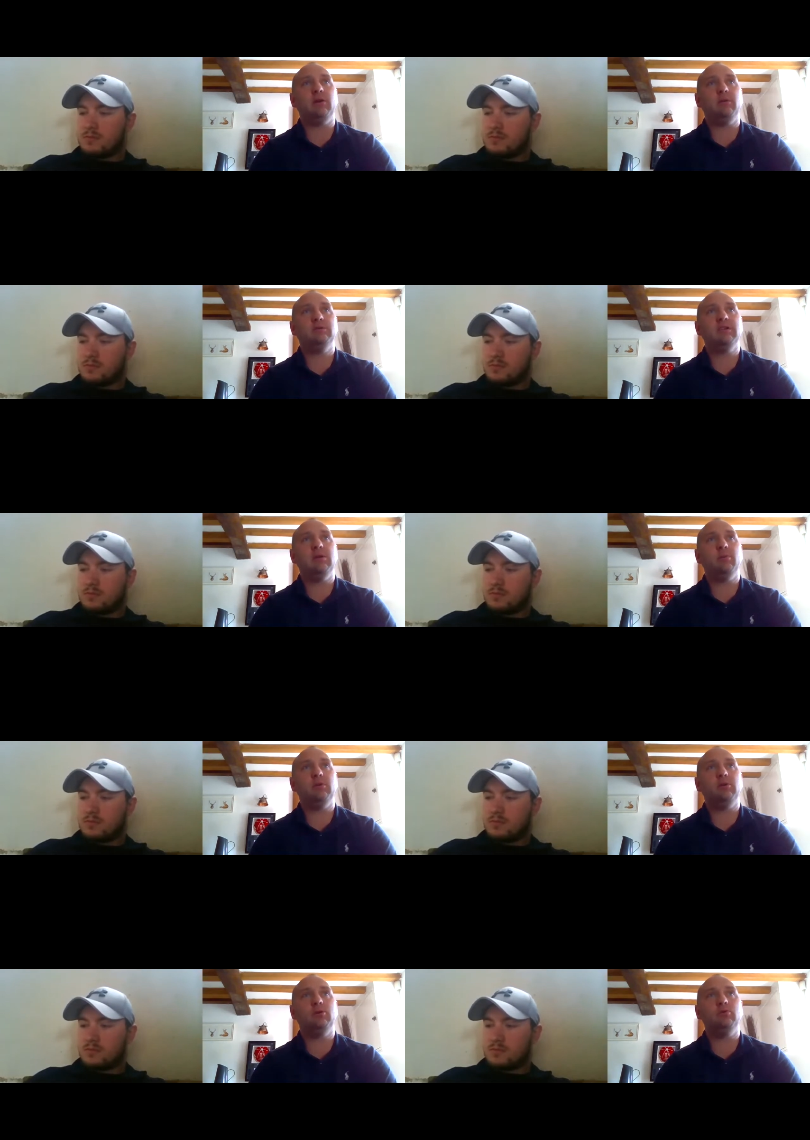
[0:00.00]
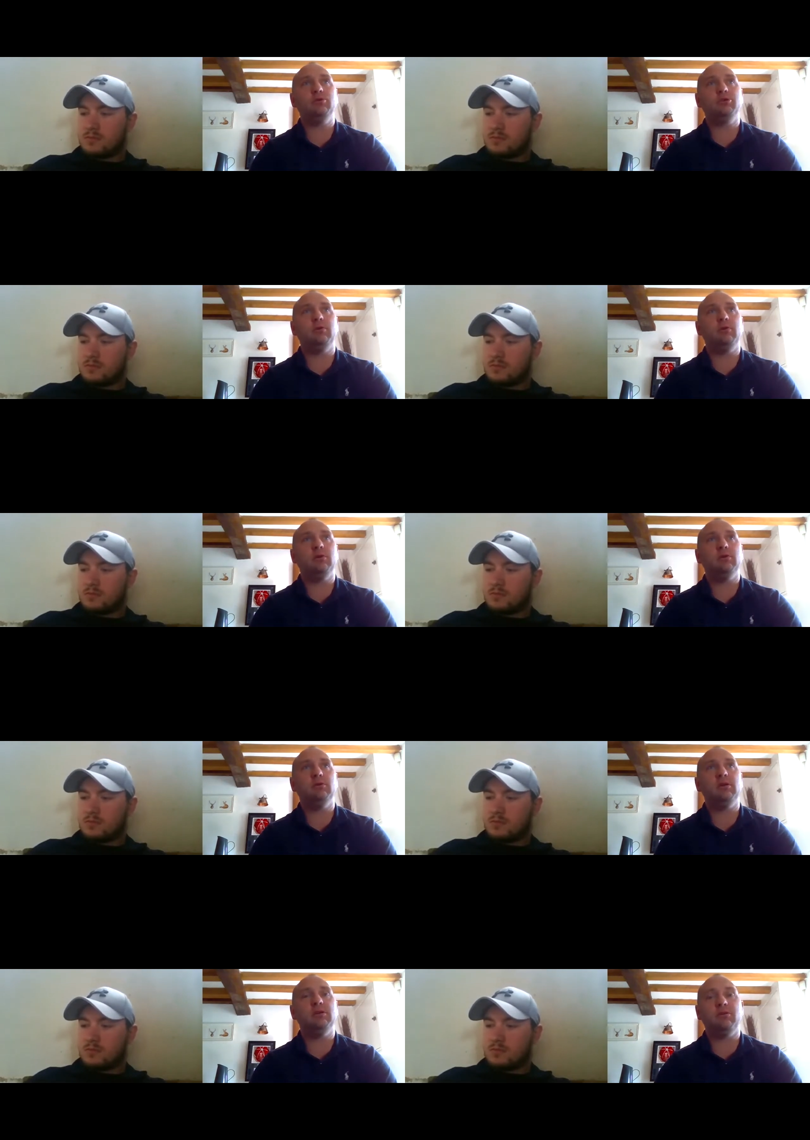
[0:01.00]
Speaker 1: on the team and the culture and the,
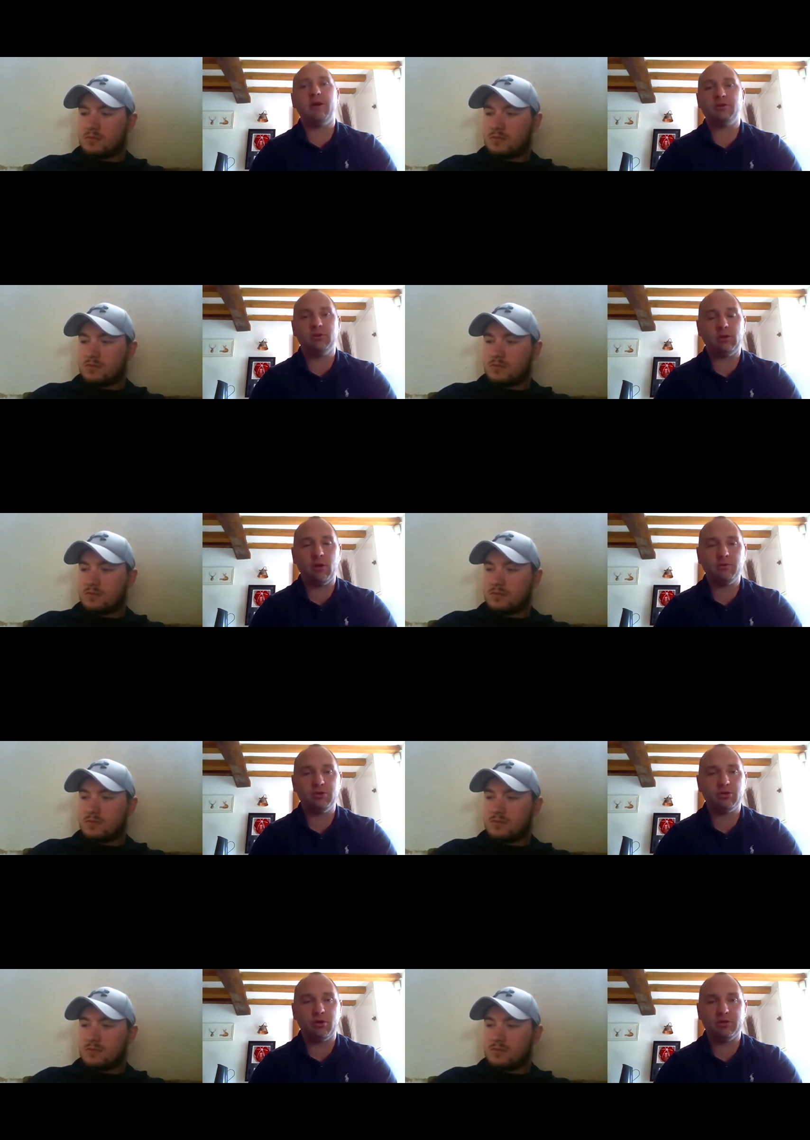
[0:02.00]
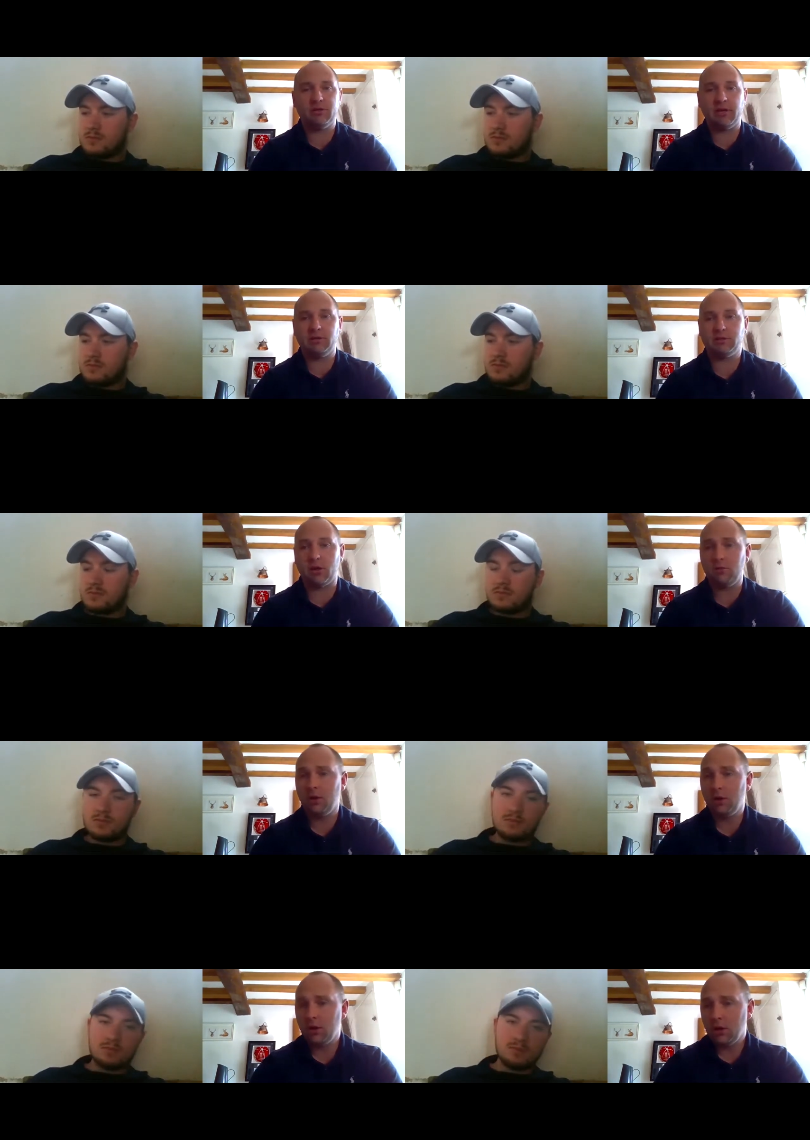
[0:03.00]
the direction the coach is trying to take. So,
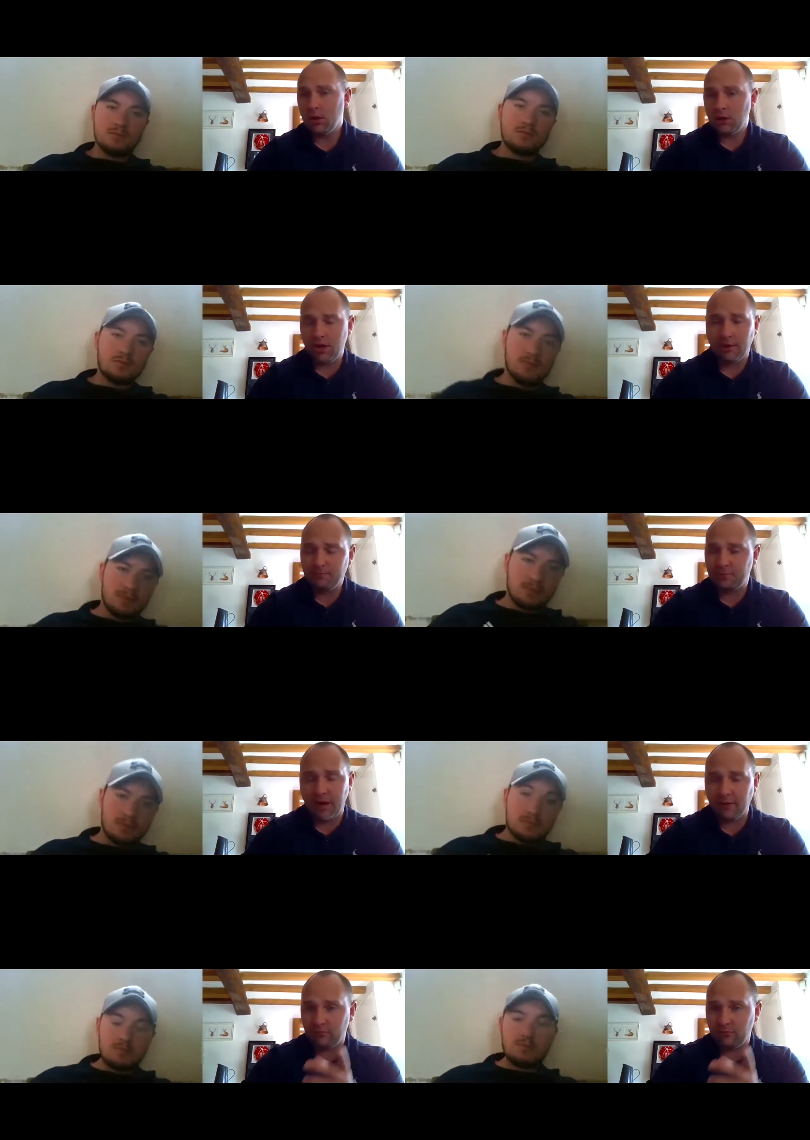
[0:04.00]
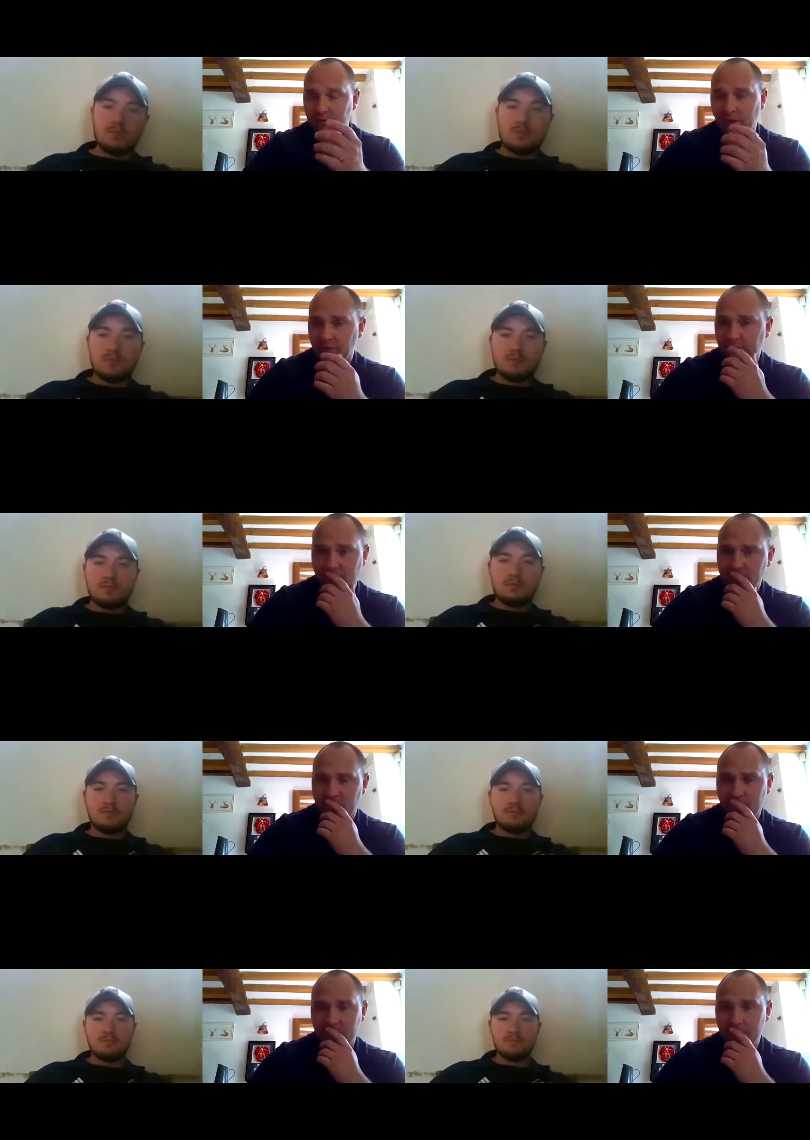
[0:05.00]
yeah, Ben, really thank, thanks for
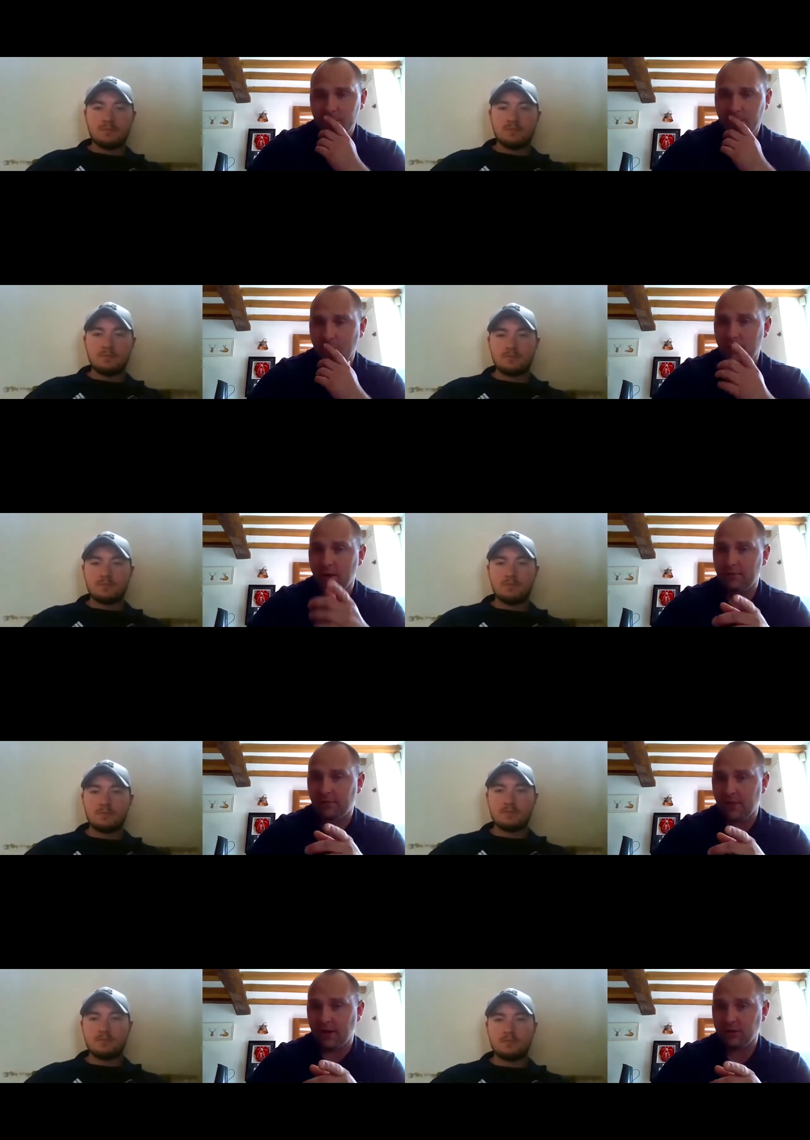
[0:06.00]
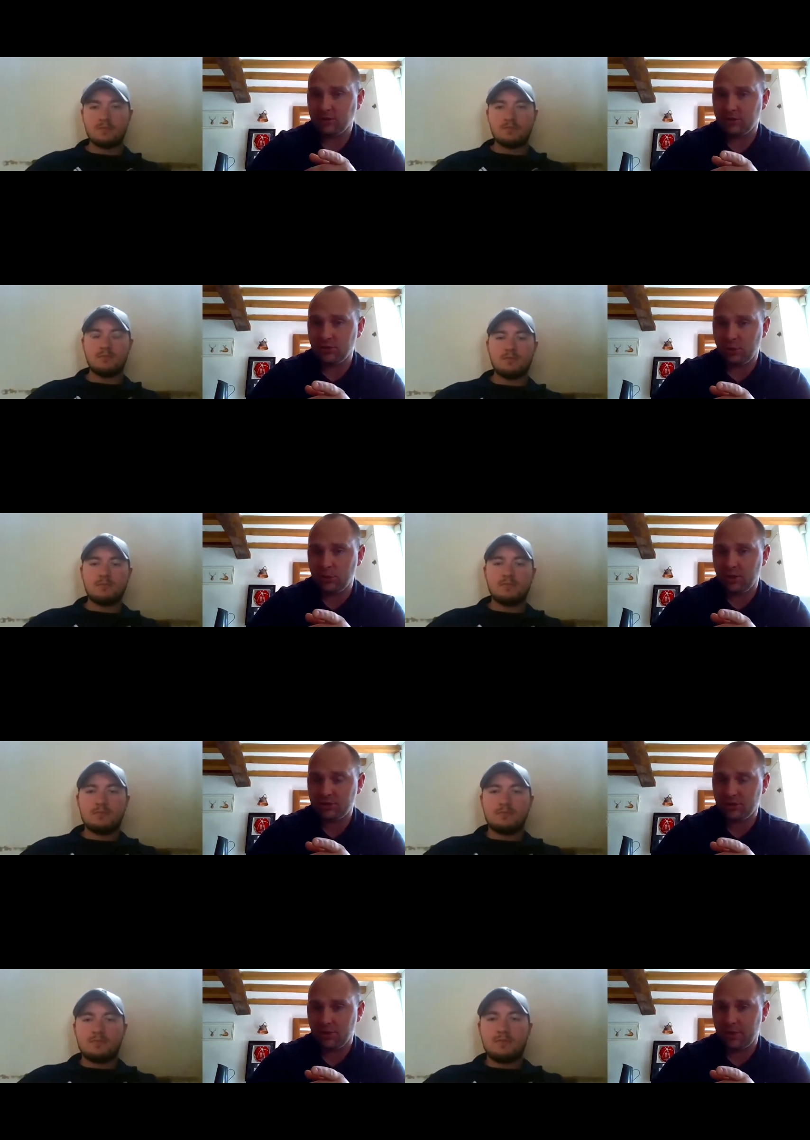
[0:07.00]
that great point. Hope that for that answers your
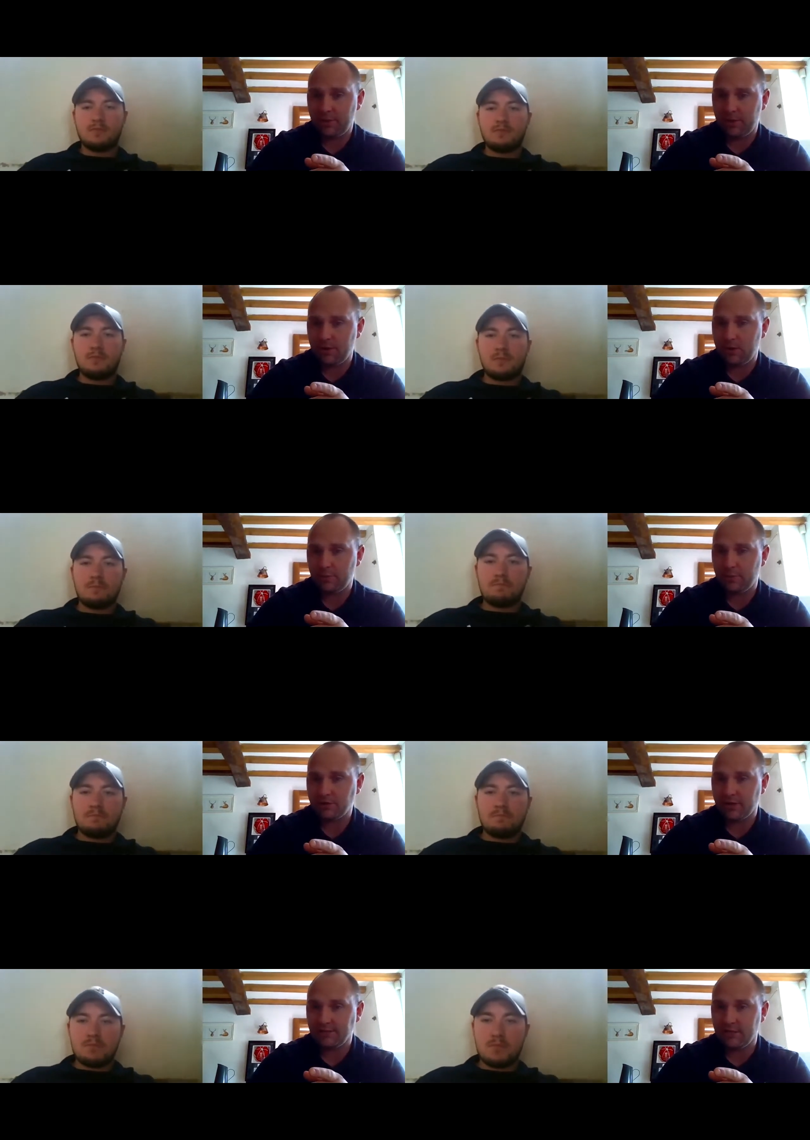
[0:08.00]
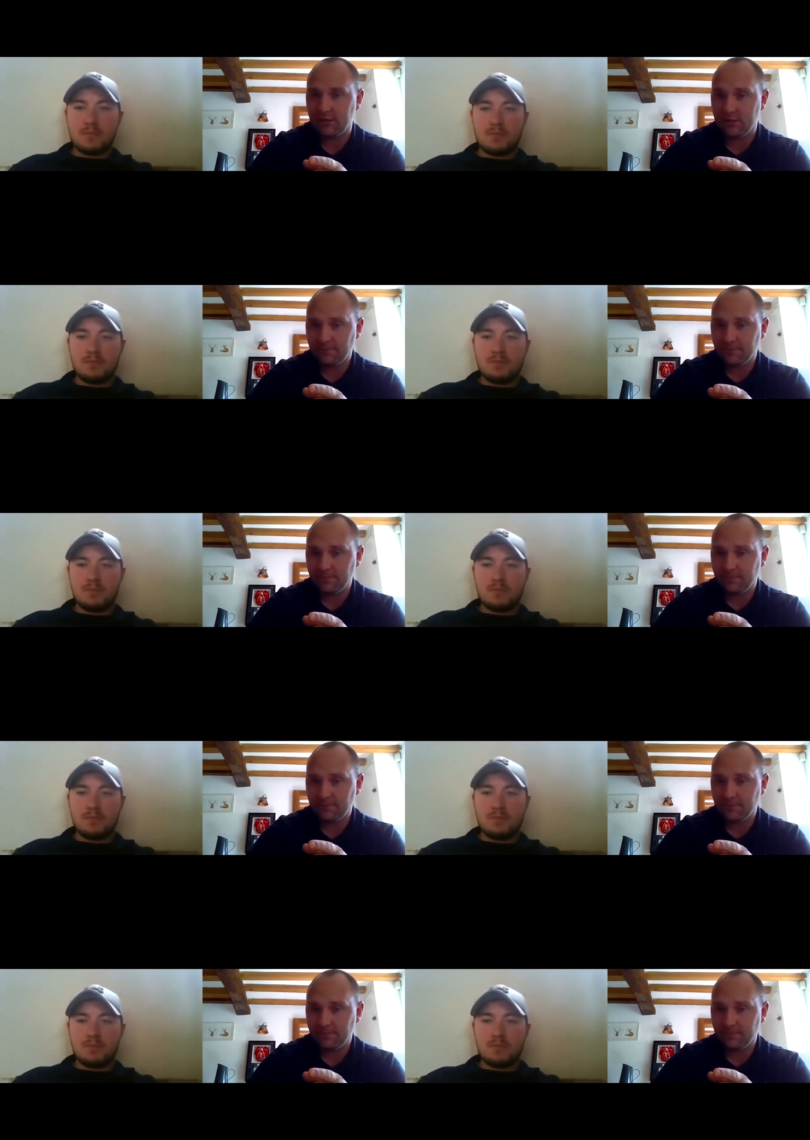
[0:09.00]
question there, Picky. Appreciated.